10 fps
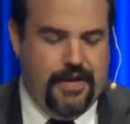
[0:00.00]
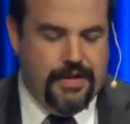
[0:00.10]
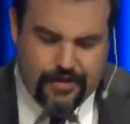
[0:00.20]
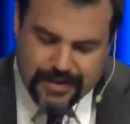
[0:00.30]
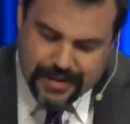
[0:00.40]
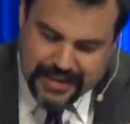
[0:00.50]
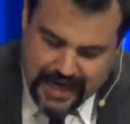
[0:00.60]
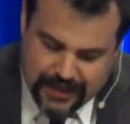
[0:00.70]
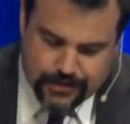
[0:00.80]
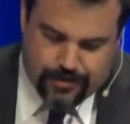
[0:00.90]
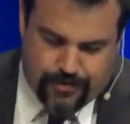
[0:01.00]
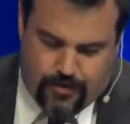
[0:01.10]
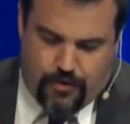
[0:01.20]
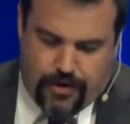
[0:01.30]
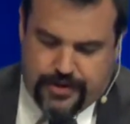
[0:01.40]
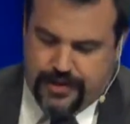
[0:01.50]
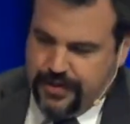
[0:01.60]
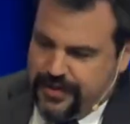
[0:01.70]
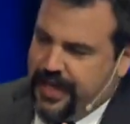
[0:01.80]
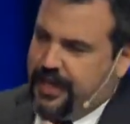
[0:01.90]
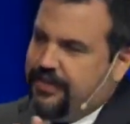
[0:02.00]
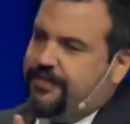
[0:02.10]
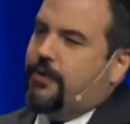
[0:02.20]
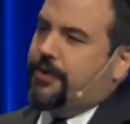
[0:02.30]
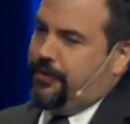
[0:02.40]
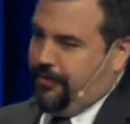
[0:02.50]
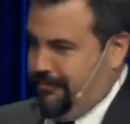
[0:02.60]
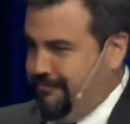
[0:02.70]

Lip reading: There is a danger, of course, in saying for you.